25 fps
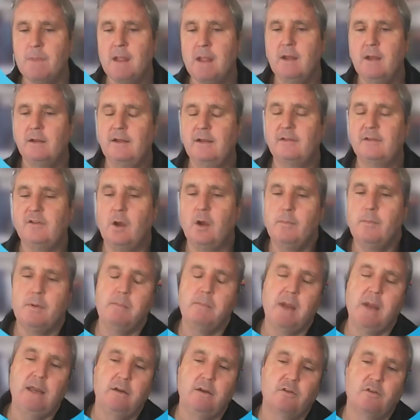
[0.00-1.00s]
Now
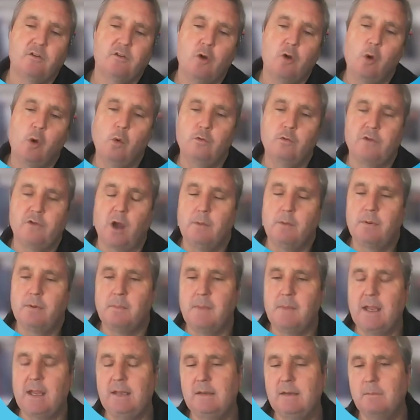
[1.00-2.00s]
dopamine is called
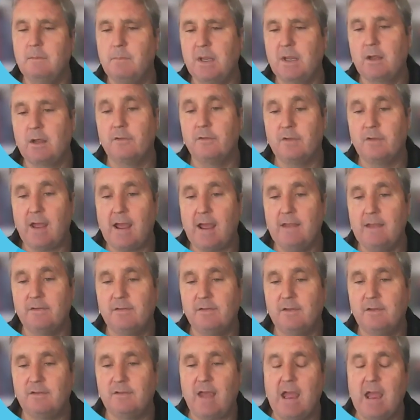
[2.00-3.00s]
dopamine because it has
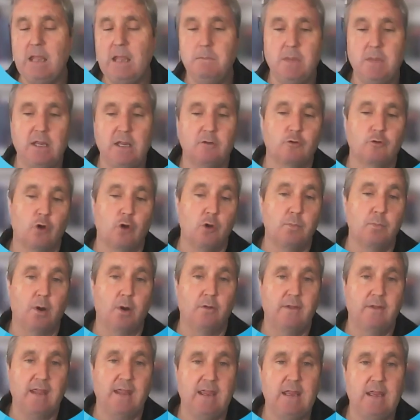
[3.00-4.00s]
this amine group
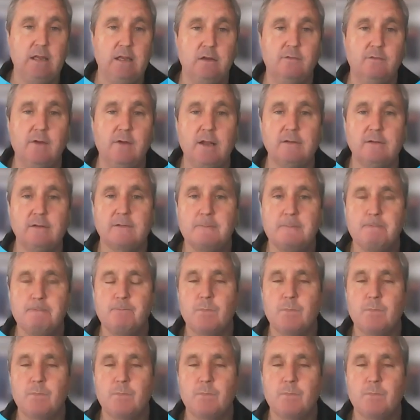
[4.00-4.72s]
on the end of it.